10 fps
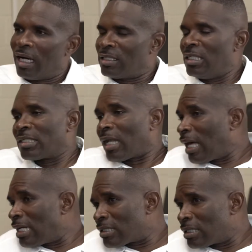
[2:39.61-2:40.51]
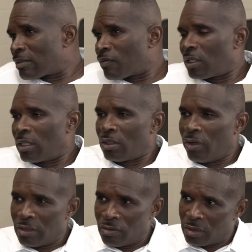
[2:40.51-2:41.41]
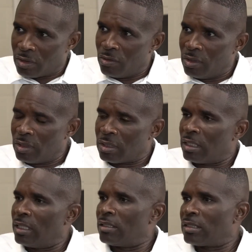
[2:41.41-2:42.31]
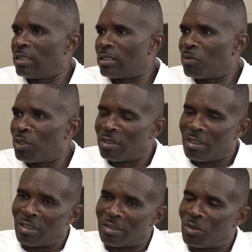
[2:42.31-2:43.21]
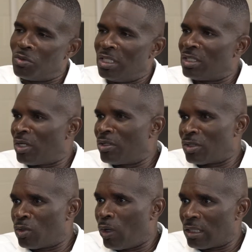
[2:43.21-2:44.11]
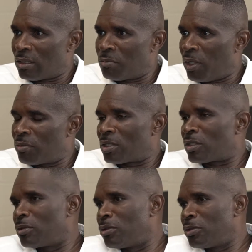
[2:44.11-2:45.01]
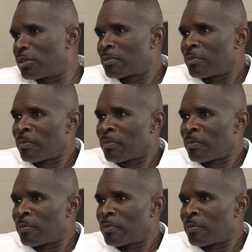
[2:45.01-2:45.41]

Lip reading: I teach classes for the undergraduate students and assist with student interns who go out to the public schools. Right.